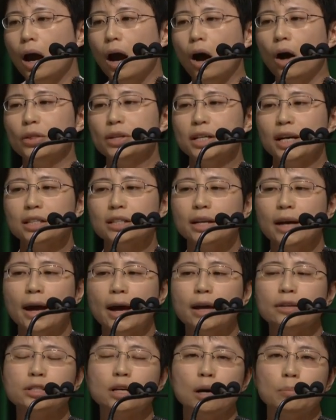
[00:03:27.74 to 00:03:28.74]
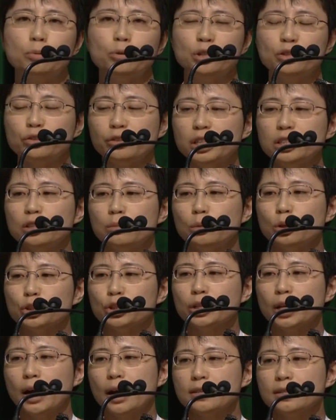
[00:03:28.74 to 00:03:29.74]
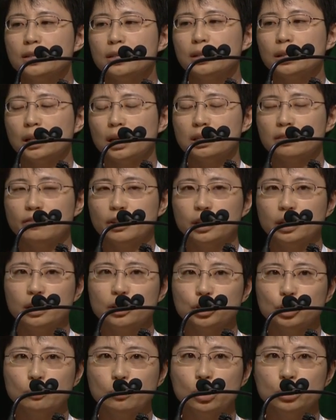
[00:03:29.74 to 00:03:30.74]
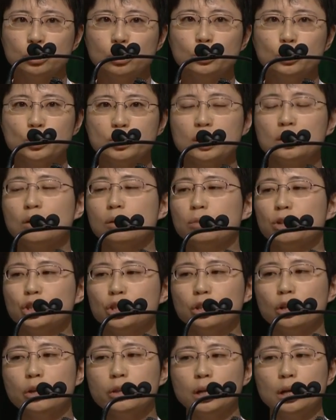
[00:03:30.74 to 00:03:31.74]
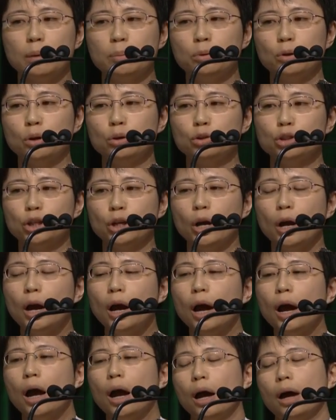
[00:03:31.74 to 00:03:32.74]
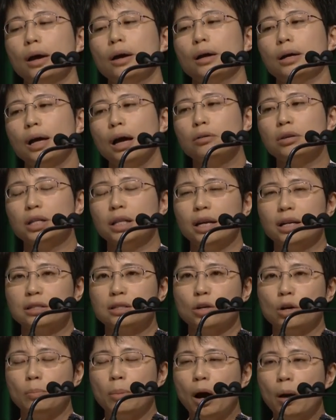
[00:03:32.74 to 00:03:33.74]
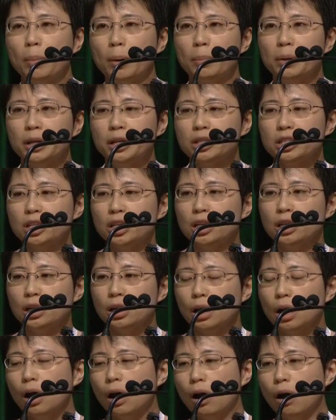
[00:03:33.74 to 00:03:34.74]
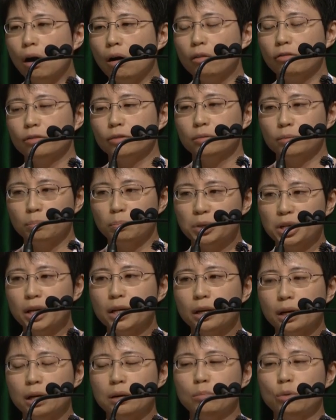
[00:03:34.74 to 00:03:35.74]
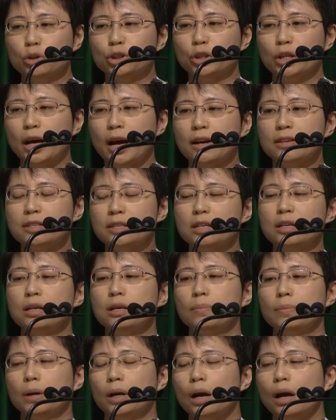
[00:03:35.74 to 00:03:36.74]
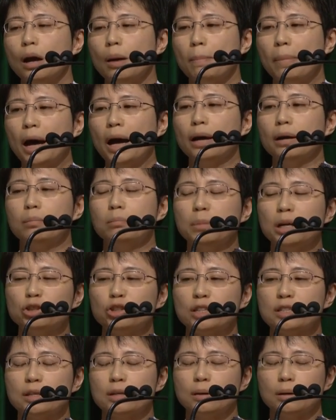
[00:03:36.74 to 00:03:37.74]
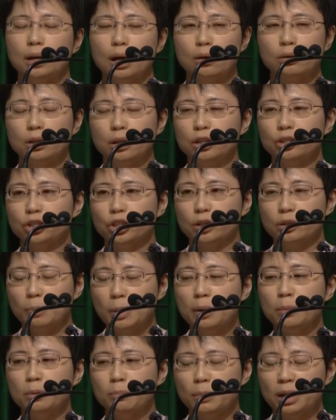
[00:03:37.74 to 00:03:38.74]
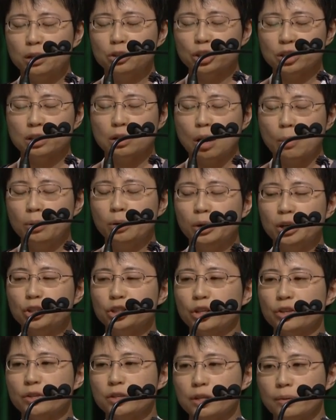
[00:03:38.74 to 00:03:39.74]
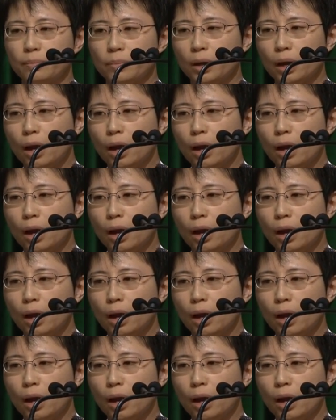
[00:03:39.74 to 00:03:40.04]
On the other hand, a pre-trained motion IC classification model using the machine learning approach calculates the probability of being a motion IC by matrix operations.